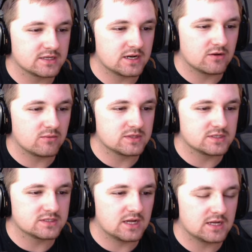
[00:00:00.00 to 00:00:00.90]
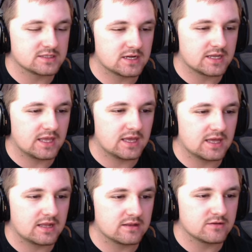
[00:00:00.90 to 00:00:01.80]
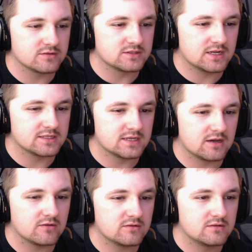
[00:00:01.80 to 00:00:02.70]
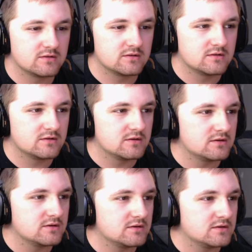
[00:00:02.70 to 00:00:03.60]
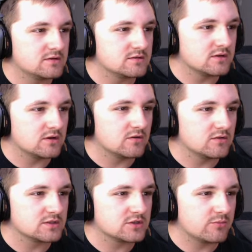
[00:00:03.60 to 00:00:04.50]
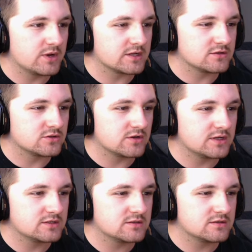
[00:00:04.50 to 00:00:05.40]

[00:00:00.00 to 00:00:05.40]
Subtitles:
I don't want these dots, and I can't edit those dots out. So let's go back to trace.